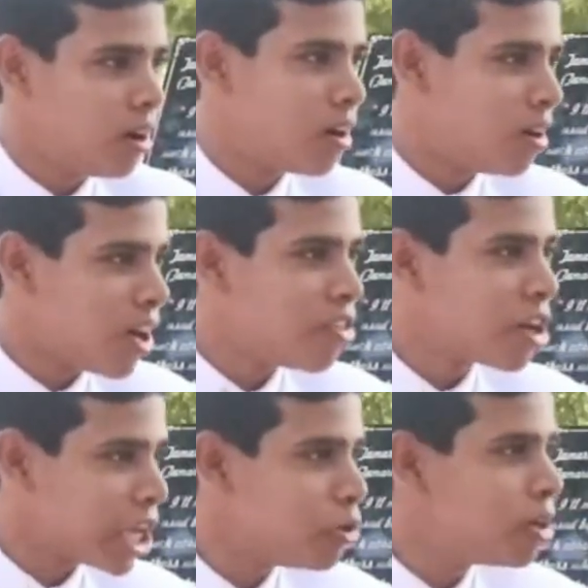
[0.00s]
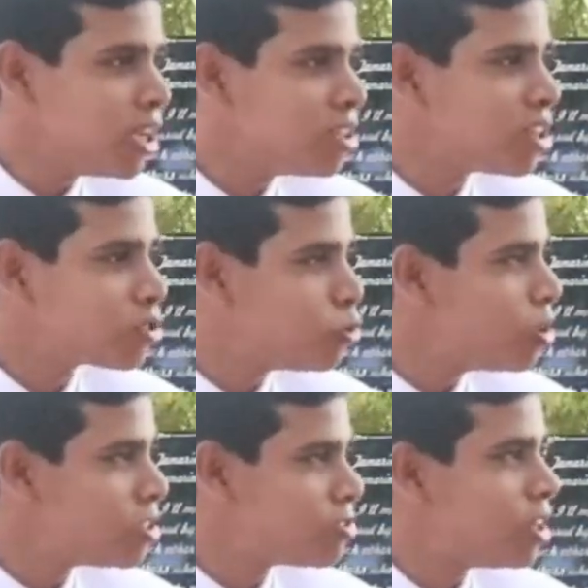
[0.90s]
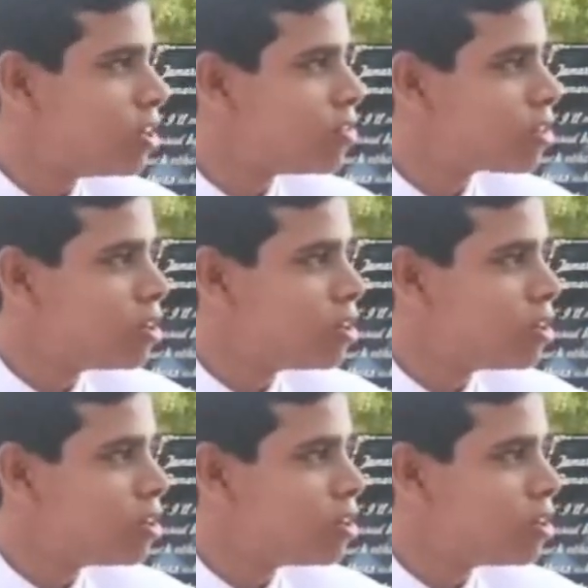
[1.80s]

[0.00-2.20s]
another regular teacher at school as well.